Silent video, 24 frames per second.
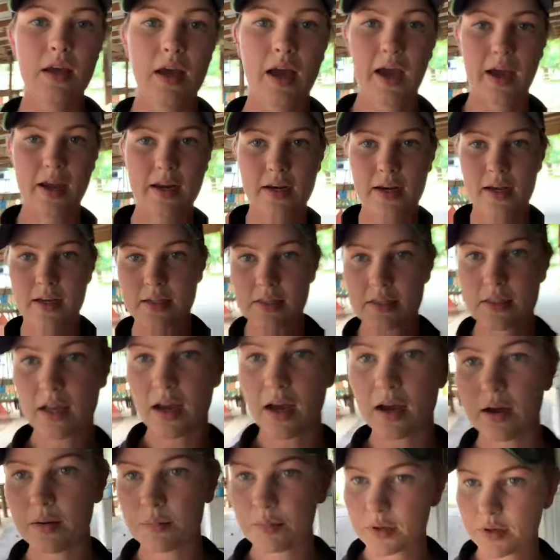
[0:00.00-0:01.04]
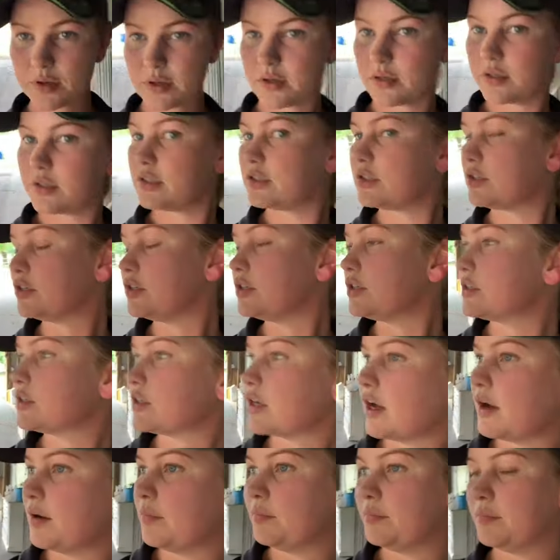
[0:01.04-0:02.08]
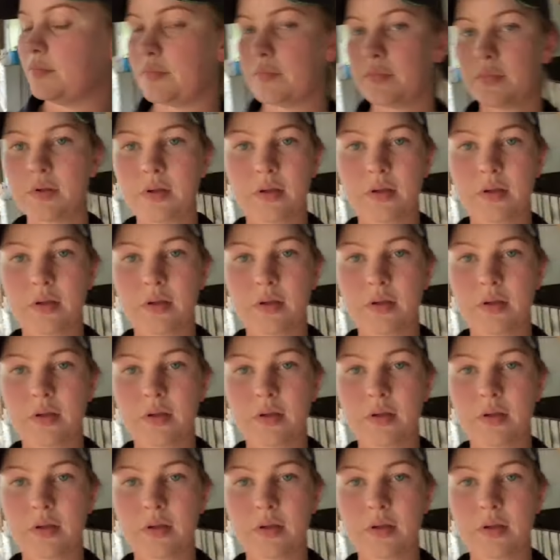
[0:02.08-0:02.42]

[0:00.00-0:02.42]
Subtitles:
hay nets up, do some